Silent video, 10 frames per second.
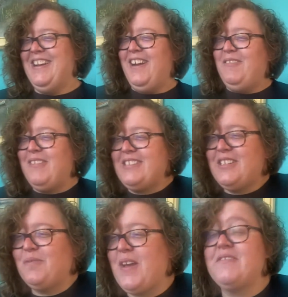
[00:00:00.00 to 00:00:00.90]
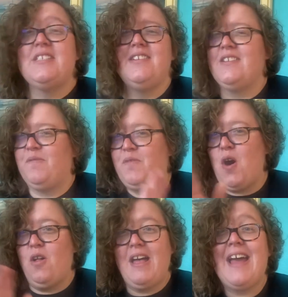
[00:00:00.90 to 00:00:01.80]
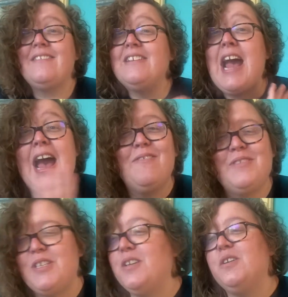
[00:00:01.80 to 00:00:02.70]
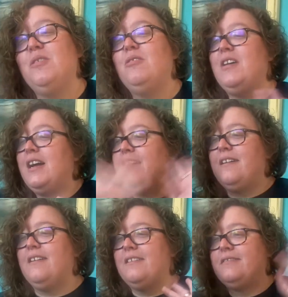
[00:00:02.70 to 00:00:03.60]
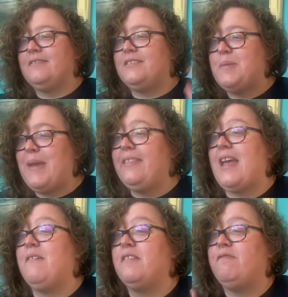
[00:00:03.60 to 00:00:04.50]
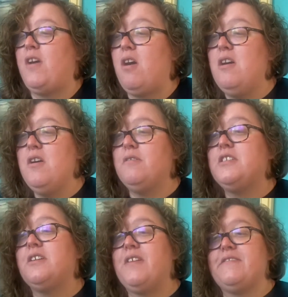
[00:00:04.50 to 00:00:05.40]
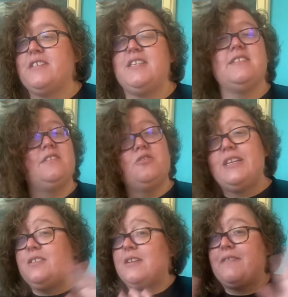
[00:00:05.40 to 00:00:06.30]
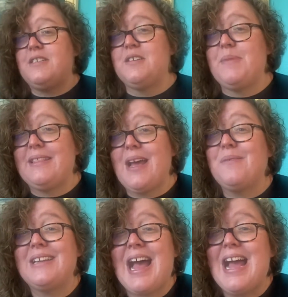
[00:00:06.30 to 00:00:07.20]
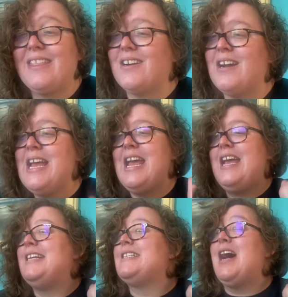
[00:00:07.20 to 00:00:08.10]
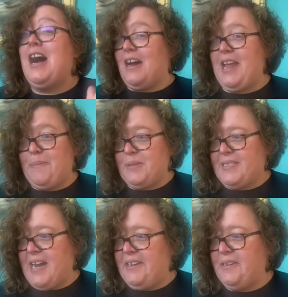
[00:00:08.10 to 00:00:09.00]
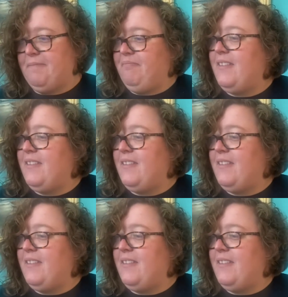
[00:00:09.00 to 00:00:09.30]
What's your favorite season? Fall. I don't have to debate that one. Fall. What's your favorite seasonal drink? Don't have to debate that one either. It's hot apple cider.